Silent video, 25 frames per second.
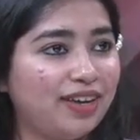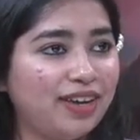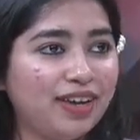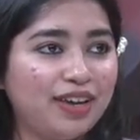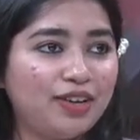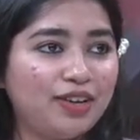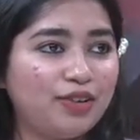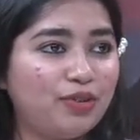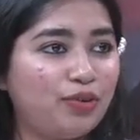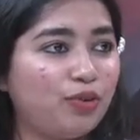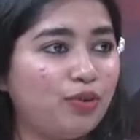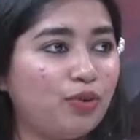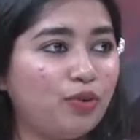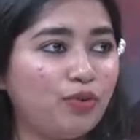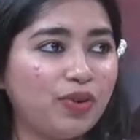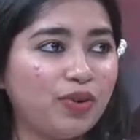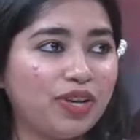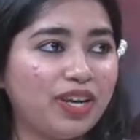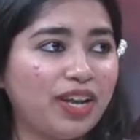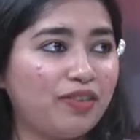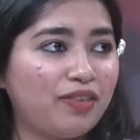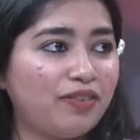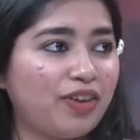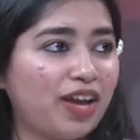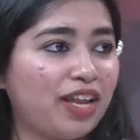no one
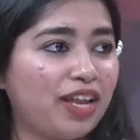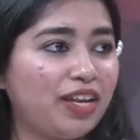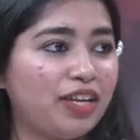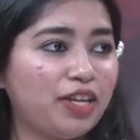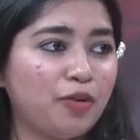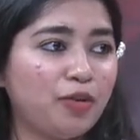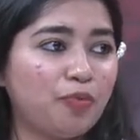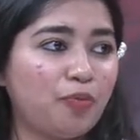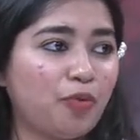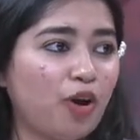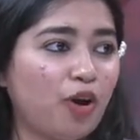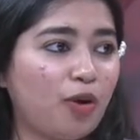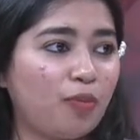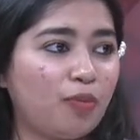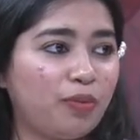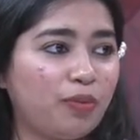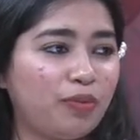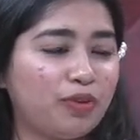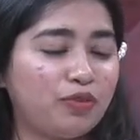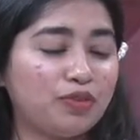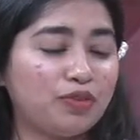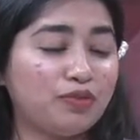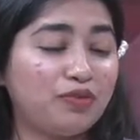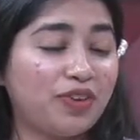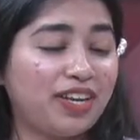have any problem.
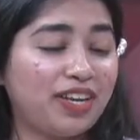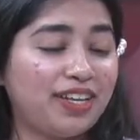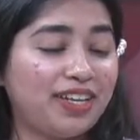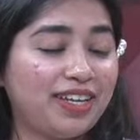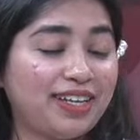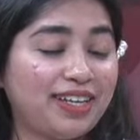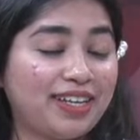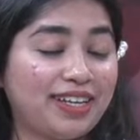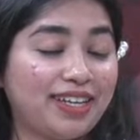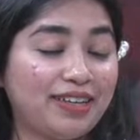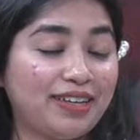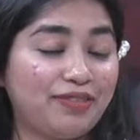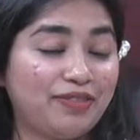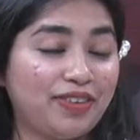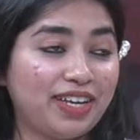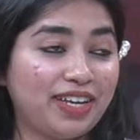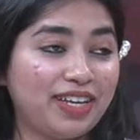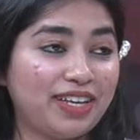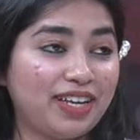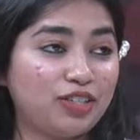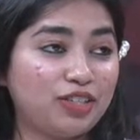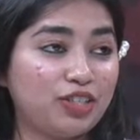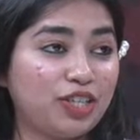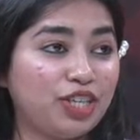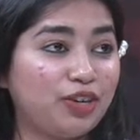It was very clean, very nice.